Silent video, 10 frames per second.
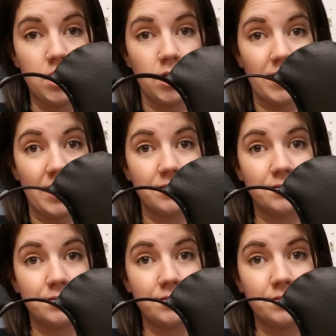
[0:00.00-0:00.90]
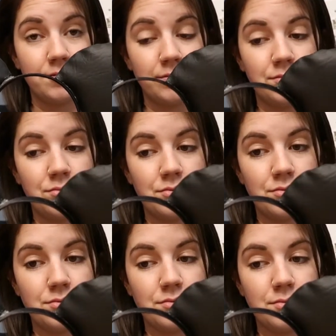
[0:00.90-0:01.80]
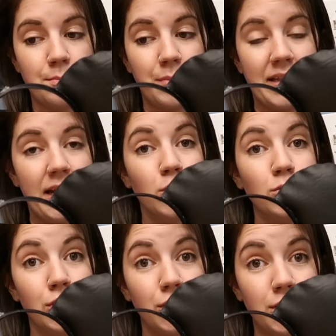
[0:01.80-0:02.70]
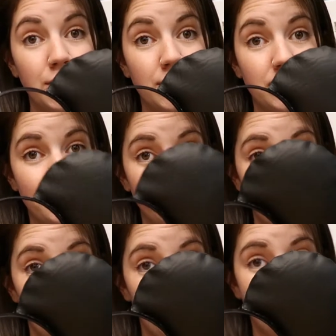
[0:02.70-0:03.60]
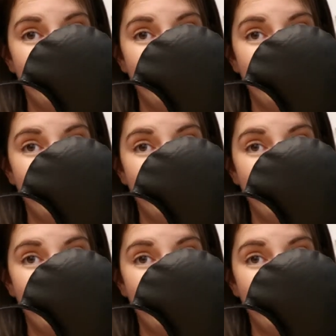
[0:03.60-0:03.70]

okay? But they don't look good.